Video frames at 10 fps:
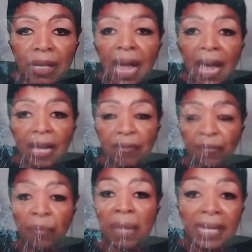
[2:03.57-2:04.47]
looks like she
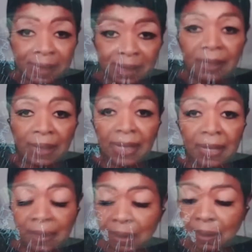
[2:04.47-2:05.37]
lost a lot of weight.
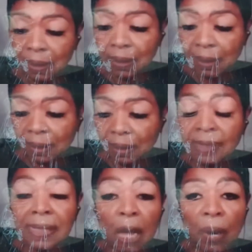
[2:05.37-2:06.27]
You know how people's
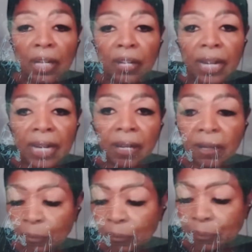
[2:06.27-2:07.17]
faces